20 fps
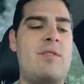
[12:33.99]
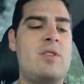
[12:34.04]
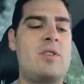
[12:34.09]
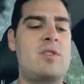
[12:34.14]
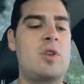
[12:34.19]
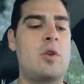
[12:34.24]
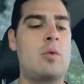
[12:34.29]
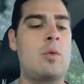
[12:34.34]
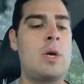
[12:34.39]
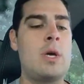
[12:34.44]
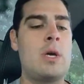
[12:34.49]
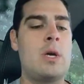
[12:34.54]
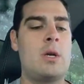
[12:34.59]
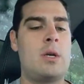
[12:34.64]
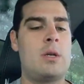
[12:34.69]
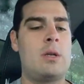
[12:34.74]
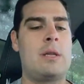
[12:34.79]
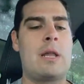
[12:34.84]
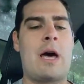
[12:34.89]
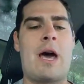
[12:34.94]
So
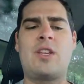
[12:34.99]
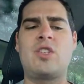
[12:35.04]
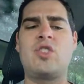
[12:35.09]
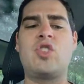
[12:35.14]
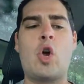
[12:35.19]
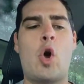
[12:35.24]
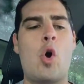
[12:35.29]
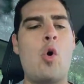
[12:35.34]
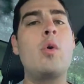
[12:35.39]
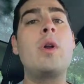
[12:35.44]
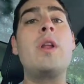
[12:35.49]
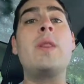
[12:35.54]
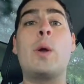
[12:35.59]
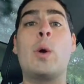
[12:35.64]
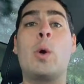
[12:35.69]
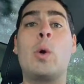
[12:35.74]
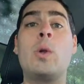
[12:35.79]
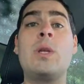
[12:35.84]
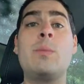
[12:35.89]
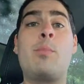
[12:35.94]
a lot of zone in the
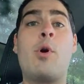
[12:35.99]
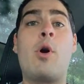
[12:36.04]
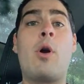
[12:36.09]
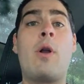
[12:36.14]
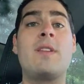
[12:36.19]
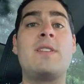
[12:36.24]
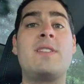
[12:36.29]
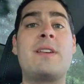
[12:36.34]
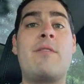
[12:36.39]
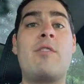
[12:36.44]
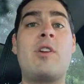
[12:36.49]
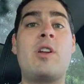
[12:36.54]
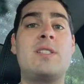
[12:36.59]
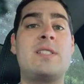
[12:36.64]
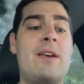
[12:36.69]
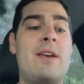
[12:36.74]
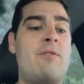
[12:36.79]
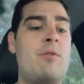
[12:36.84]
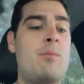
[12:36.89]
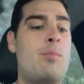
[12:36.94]
early part of the
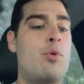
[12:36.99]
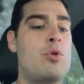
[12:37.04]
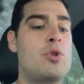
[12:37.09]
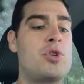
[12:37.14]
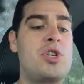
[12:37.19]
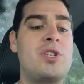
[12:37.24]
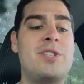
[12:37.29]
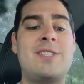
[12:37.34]
7-on-7 portion.